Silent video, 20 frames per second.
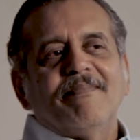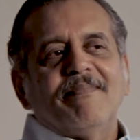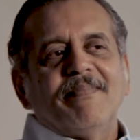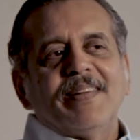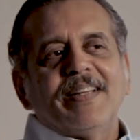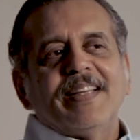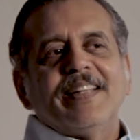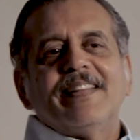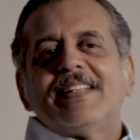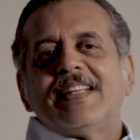
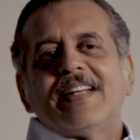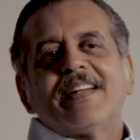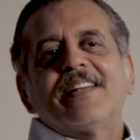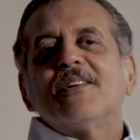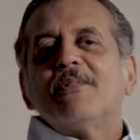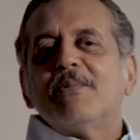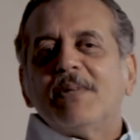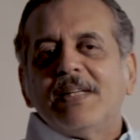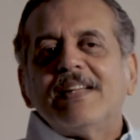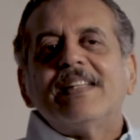in theatre
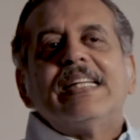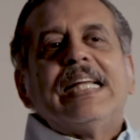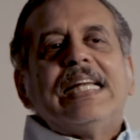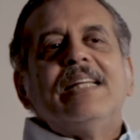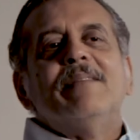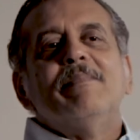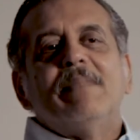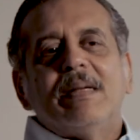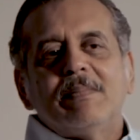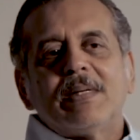we really
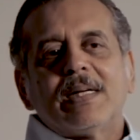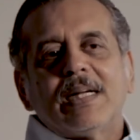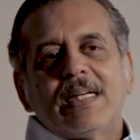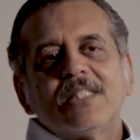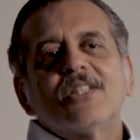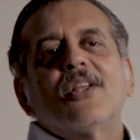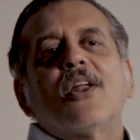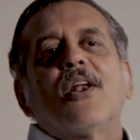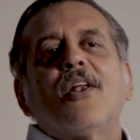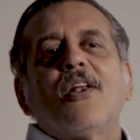memorize
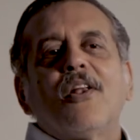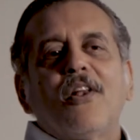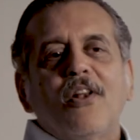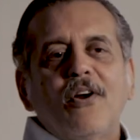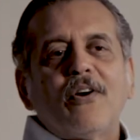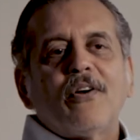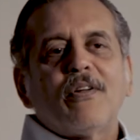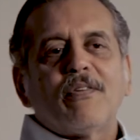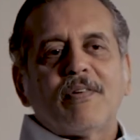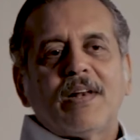a
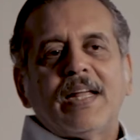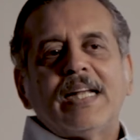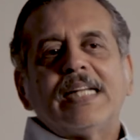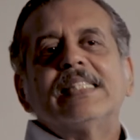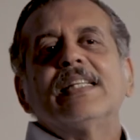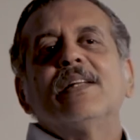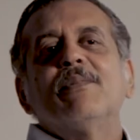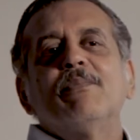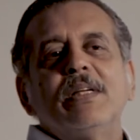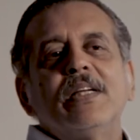lot of lines
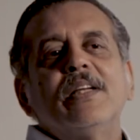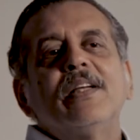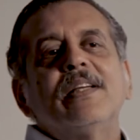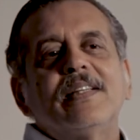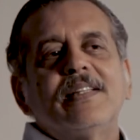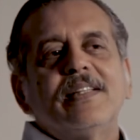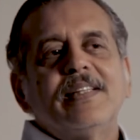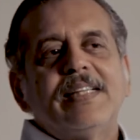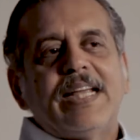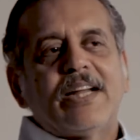and we
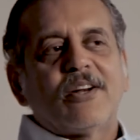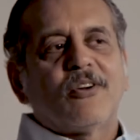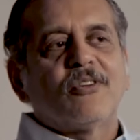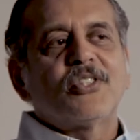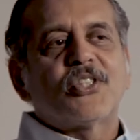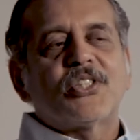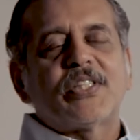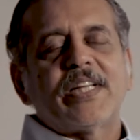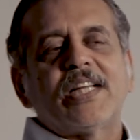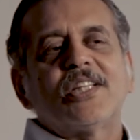get on
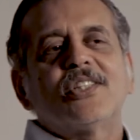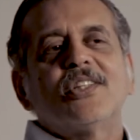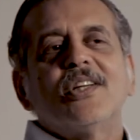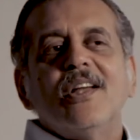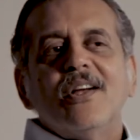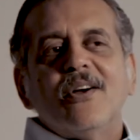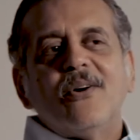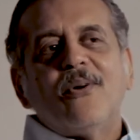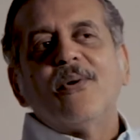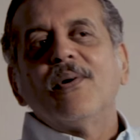stage
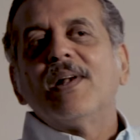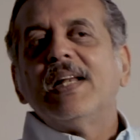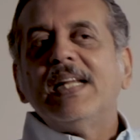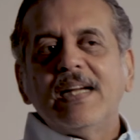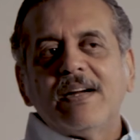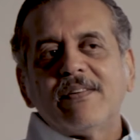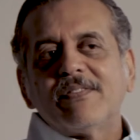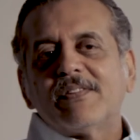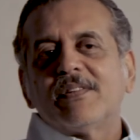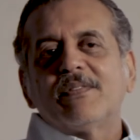only
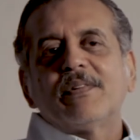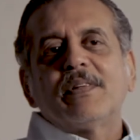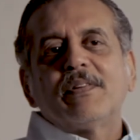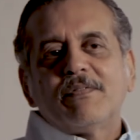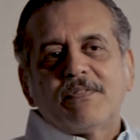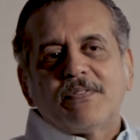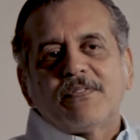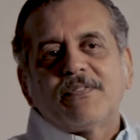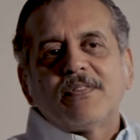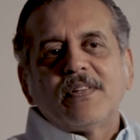after
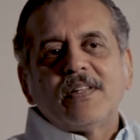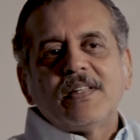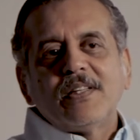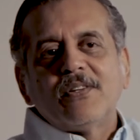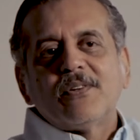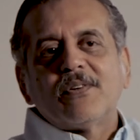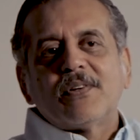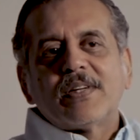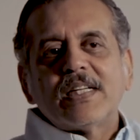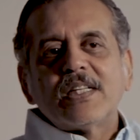we've, you
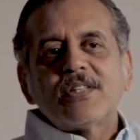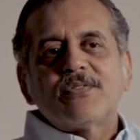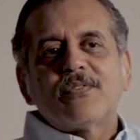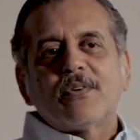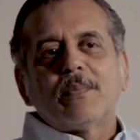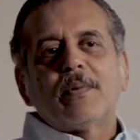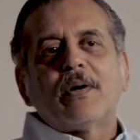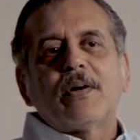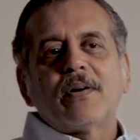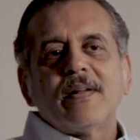know, rehearsed for
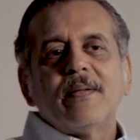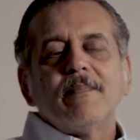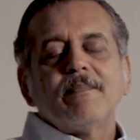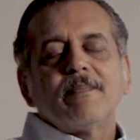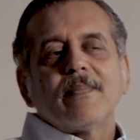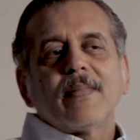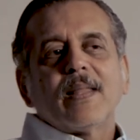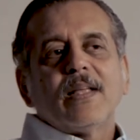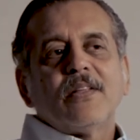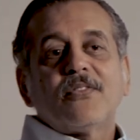about
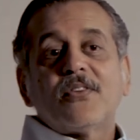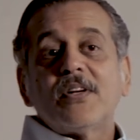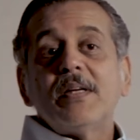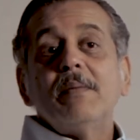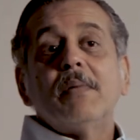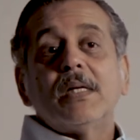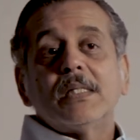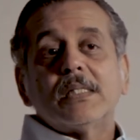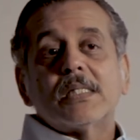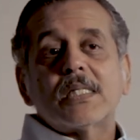three
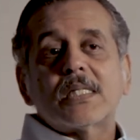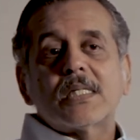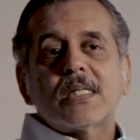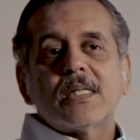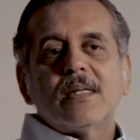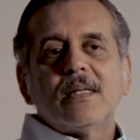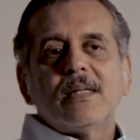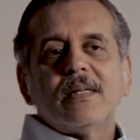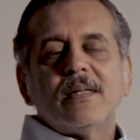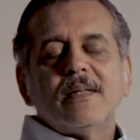months
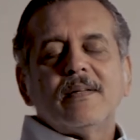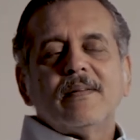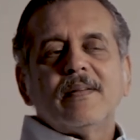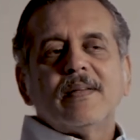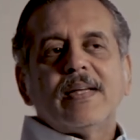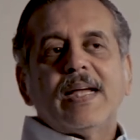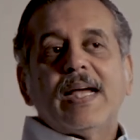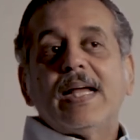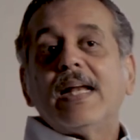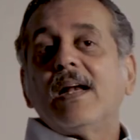
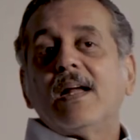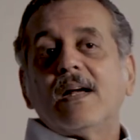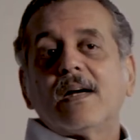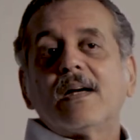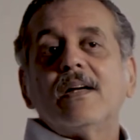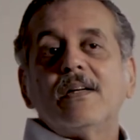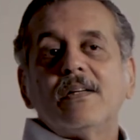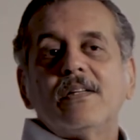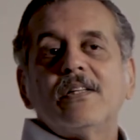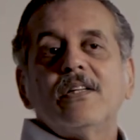and a
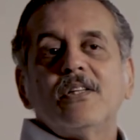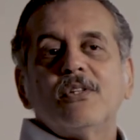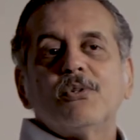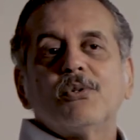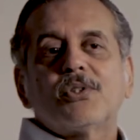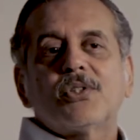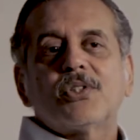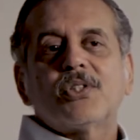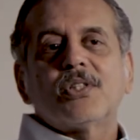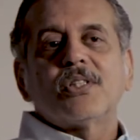
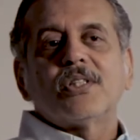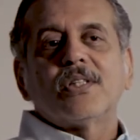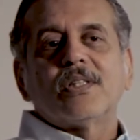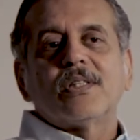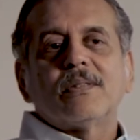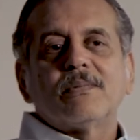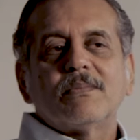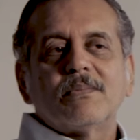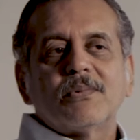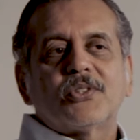continuous uh,
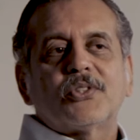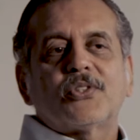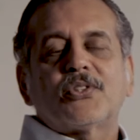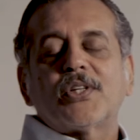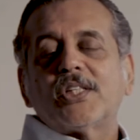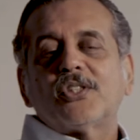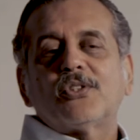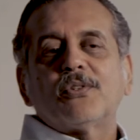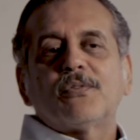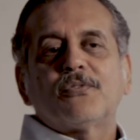
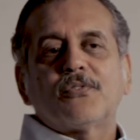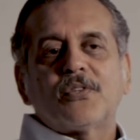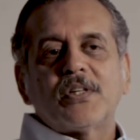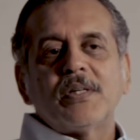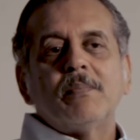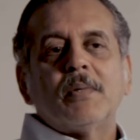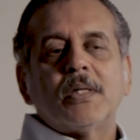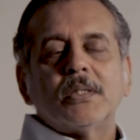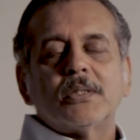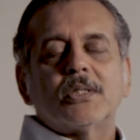stretch of three
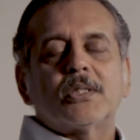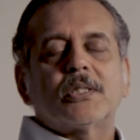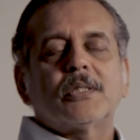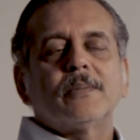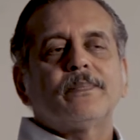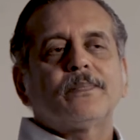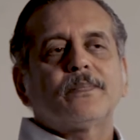months.